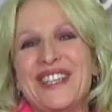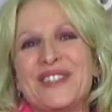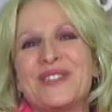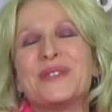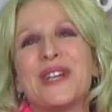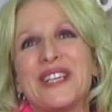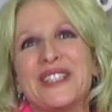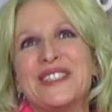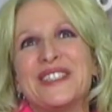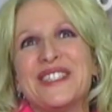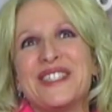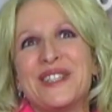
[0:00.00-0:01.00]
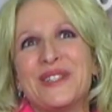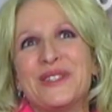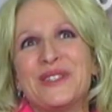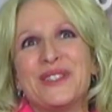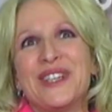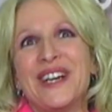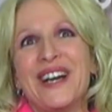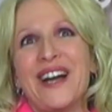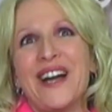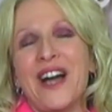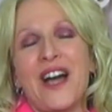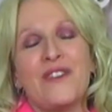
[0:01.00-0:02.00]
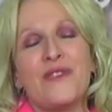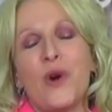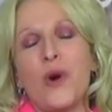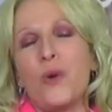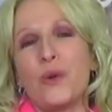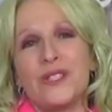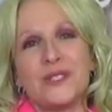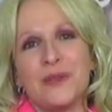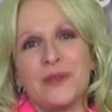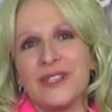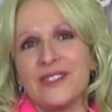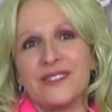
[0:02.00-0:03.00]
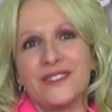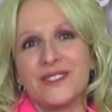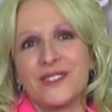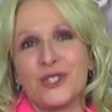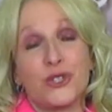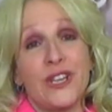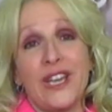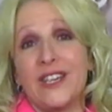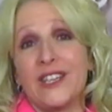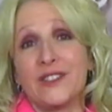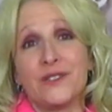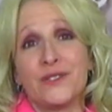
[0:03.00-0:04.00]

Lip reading: Right. So I've always been creative.